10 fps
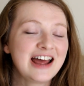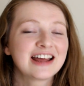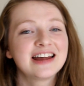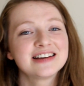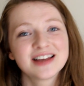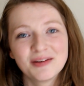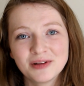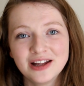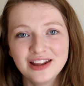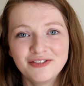Again, it's
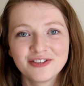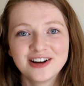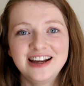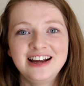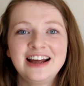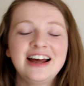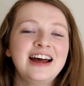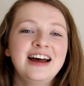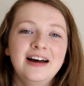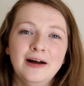completely free.
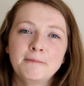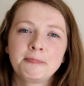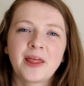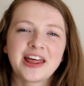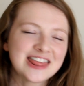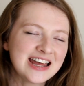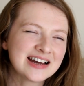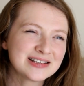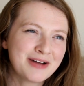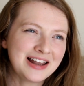Um, I
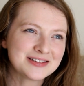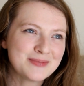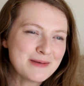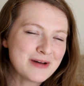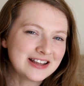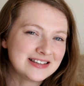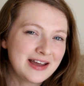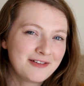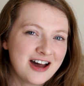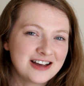think as well it's made by the
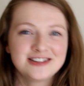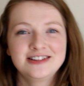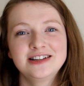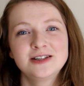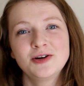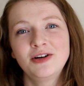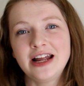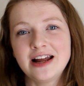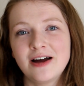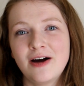same guys who did
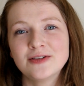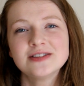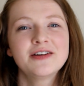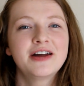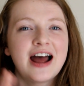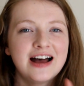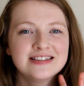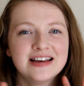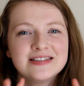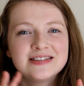Duolingo, so it
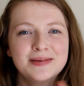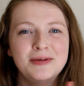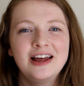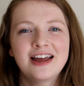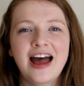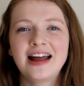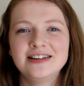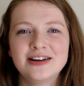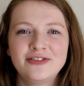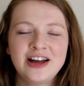has that similar
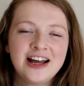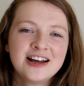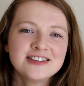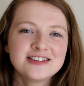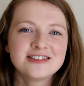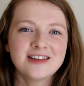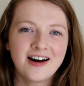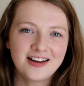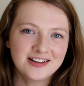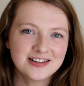kind of
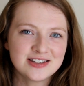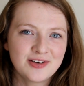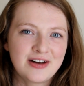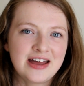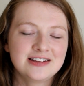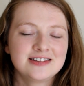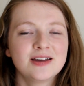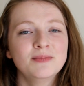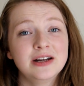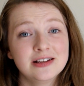style to
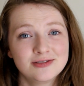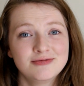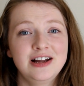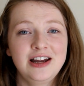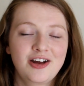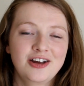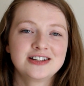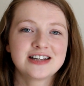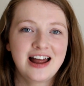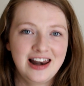it, but it's really
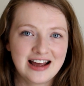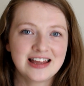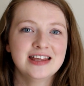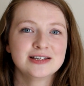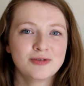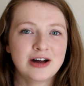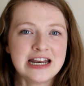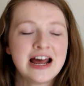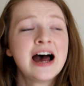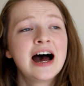good. I like this
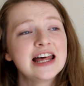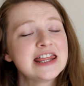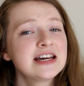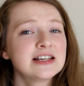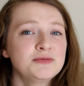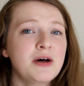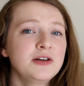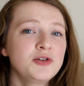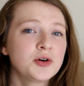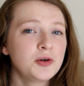one. I think as
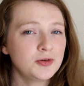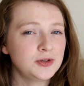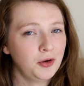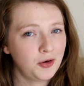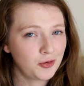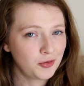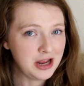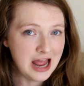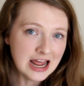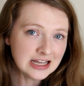well you can also
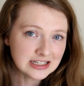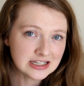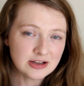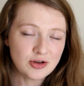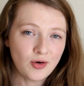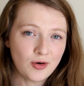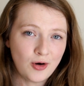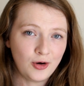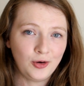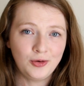create
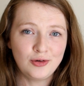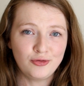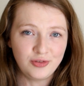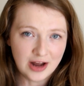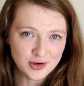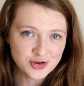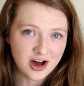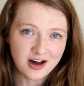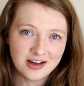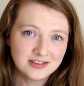your own
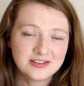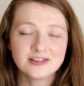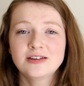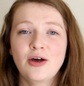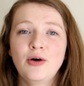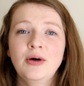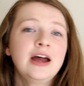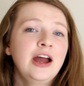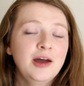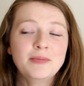flashcards. So
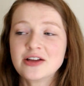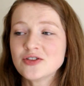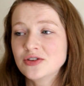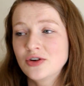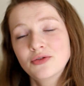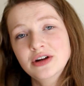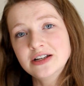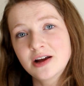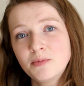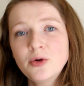imagine you're
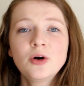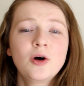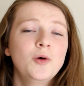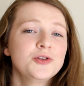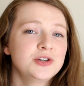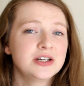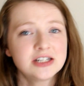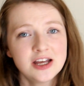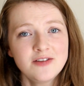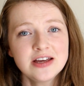reading a book or watching a
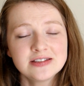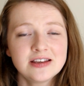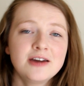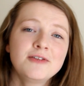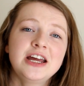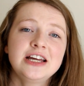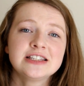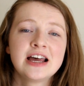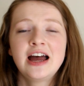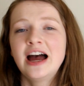TV
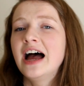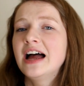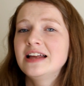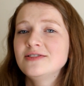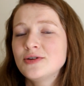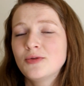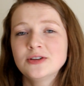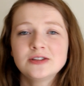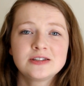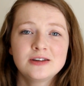series and you
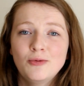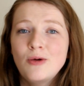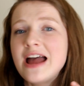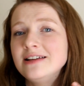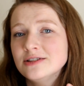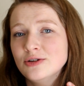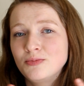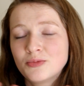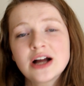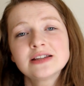want a way to
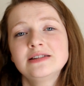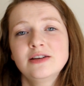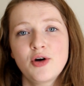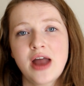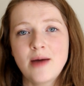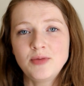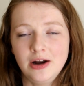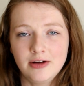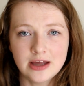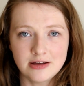practice the
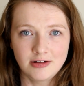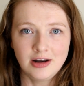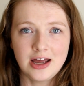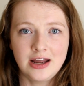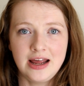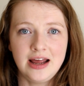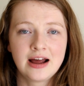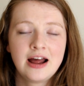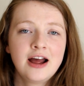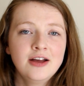vocabulary that you're
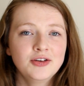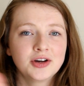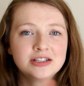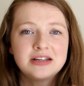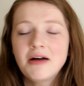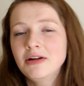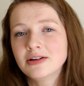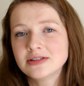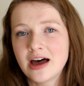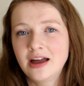learning, you can
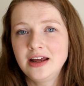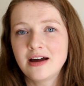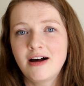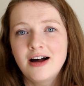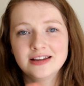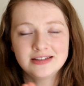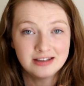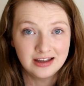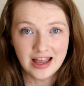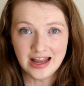download tiny
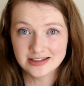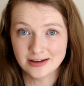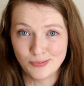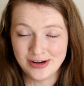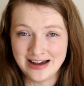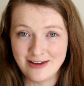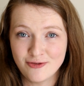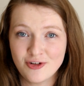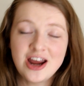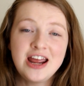cards. Again, it's completely
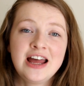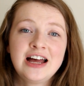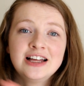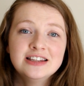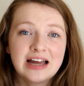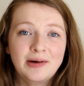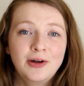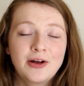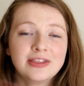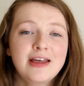free.
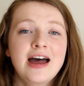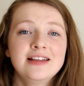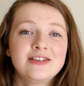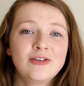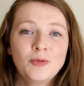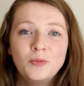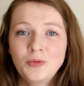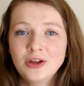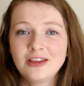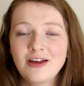Download that,
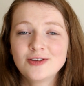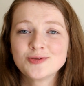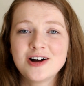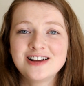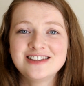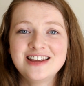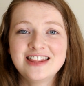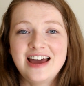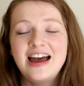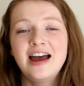put those words
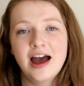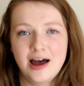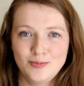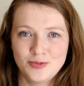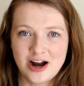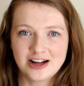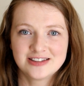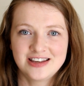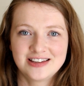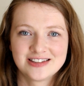in there and
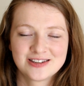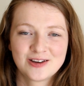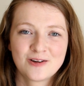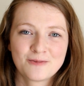practice.